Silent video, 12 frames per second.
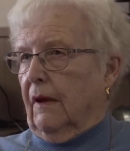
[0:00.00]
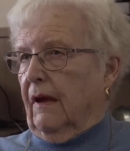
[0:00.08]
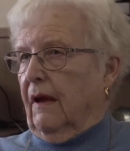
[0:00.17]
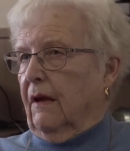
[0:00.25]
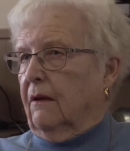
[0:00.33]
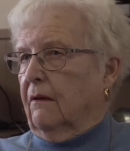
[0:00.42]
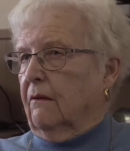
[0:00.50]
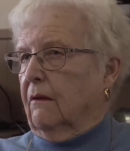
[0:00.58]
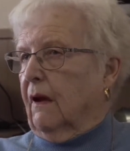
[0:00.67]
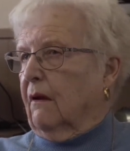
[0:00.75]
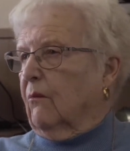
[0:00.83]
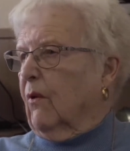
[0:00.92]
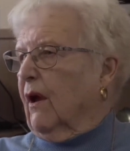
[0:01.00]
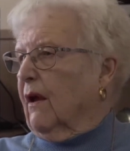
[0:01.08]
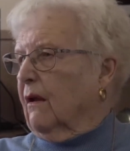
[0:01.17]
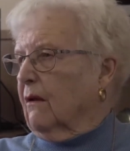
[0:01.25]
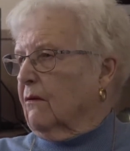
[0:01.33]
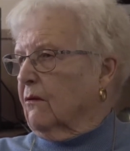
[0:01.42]
8-10
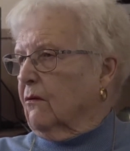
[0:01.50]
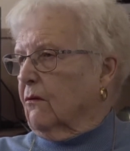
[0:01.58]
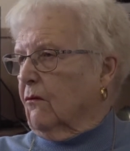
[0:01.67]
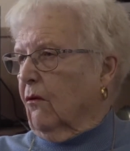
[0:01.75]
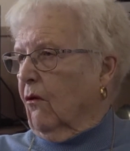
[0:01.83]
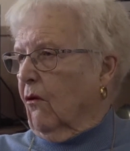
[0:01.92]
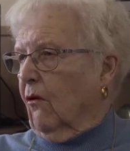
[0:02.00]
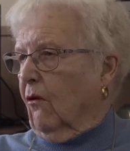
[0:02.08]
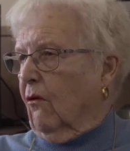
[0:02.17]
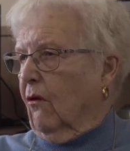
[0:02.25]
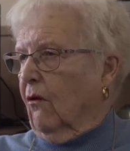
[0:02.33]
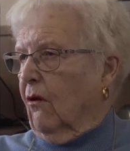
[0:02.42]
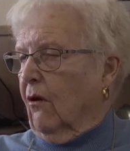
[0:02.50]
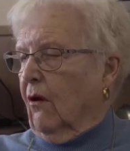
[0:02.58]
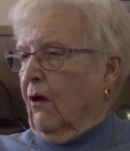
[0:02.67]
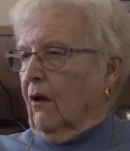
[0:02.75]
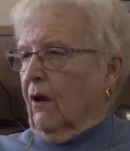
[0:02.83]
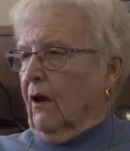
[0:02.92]
miles to go.
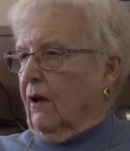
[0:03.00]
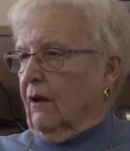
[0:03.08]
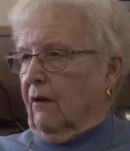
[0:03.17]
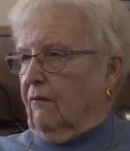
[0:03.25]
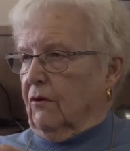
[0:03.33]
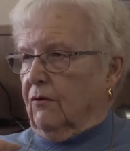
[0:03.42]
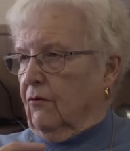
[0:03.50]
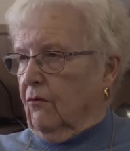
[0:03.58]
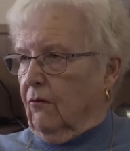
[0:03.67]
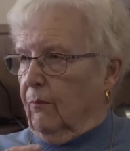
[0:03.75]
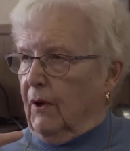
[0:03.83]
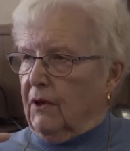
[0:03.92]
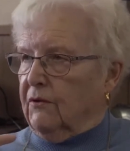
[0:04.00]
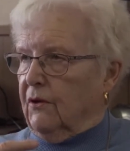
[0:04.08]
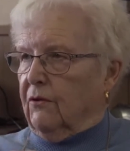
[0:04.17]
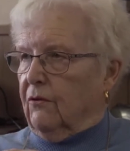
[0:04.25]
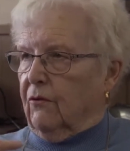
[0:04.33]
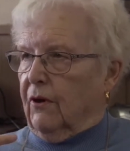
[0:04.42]
And there was no
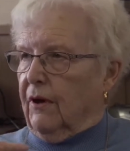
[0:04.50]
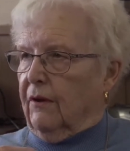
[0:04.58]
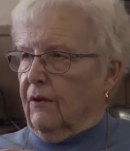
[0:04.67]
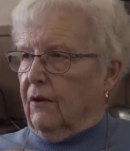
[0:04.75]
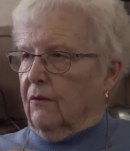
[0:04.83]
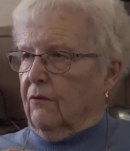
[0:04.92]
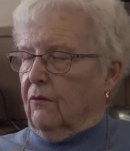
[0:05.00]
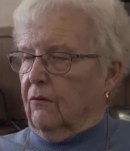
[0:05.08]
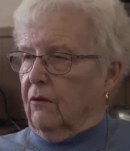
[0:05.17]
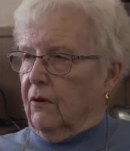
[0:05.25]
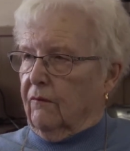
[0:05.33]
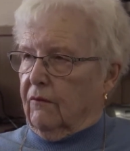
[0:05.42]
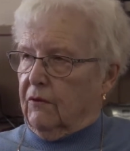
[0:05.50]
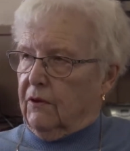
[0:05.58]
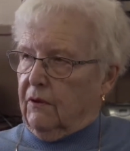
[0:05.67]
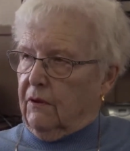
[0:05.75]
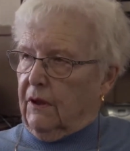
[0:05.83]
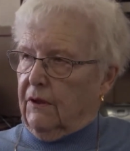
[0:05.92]
buses or anything, so it was
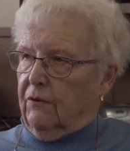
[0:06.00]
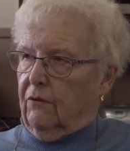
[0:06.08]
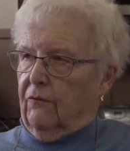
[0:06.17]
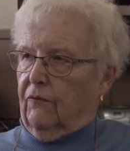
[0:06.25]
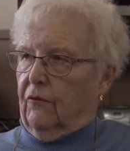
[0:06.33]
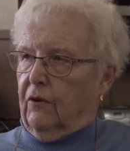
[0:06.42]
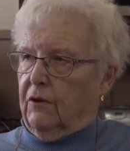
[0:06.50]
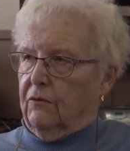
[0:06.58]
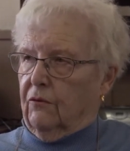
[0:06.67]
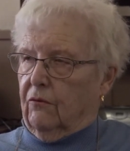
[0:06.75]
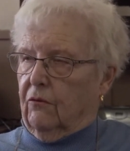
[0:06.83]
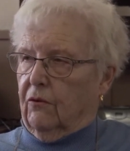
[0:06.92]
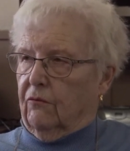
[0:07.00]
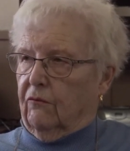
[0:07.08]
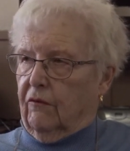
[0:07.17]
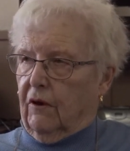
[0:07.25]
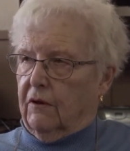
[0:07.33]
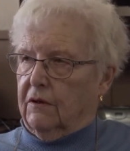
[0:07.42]
easier for us to go to
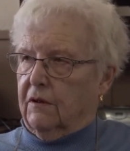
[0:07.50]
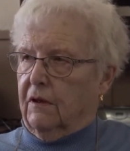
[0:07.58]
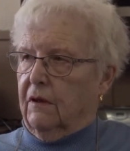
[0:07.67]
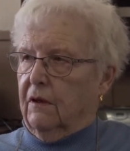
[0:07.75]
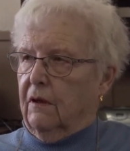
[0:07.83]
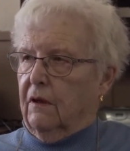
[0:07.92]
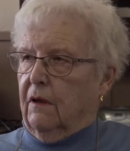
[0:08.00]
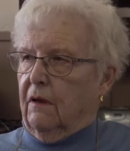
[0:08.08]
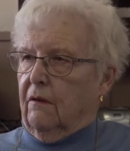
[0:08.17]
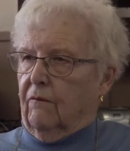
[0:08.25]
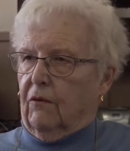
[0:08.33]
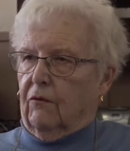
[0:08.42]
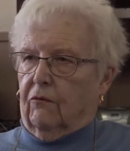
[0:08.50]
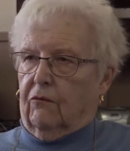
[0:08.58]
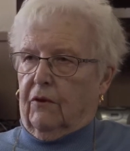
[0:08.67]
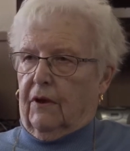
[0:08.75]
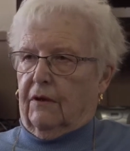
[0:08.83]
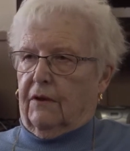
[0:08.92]
Vaasa. We could
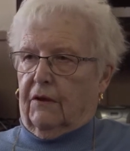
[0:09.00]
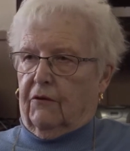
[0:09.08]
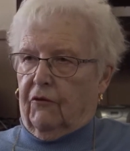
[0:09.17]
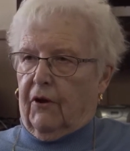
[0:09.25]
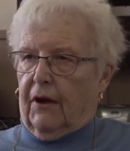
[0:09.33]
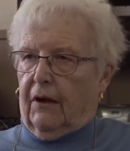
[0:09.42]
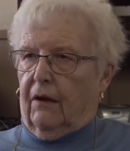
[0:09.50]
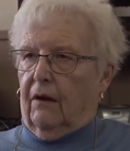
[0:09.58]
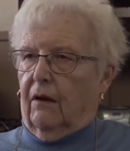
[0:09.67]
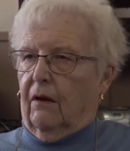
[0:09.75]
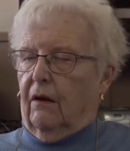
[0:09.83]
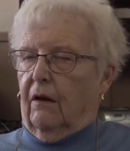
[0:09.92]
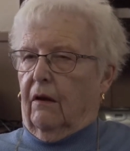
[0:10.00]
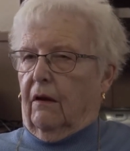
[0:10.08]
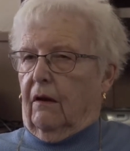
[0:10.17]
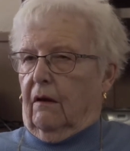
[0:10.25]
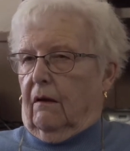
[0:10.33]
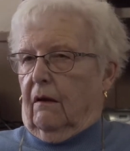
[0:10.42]
take the train.
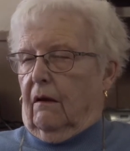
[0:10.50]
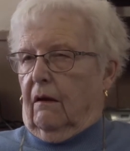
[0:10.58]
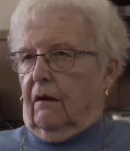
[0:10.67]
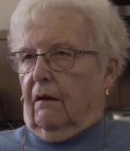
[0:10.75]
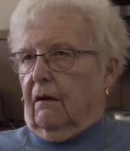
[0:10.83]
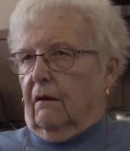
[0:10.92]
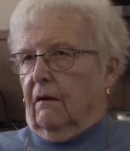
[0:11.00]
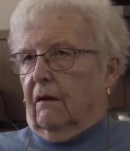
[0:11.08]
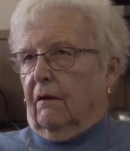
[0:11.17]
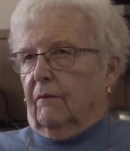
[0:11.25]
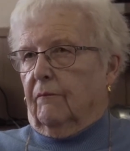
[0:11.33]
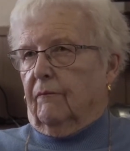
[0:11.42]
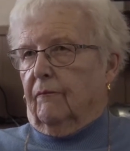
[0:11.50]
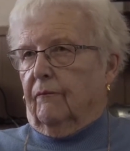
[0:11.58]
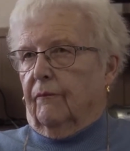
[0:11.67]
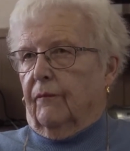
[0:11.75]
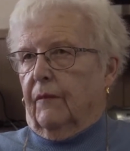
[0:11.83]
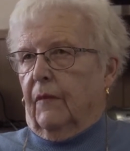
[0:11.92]
And
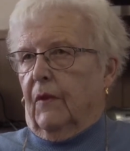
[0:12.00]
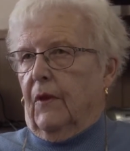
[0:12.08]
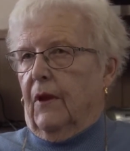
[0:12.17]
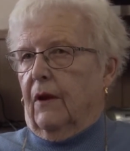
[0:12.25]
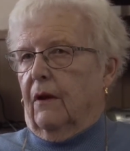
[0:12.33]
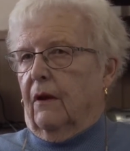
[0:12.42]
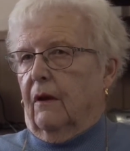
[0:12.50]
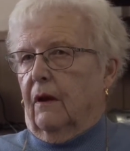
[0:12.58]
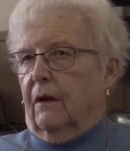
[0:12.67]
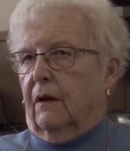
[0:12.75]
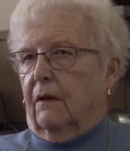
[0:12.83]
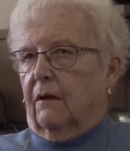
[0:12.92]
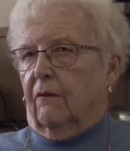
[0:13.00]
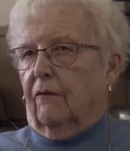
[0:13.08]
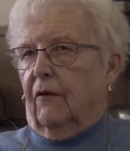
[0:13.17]
then I did the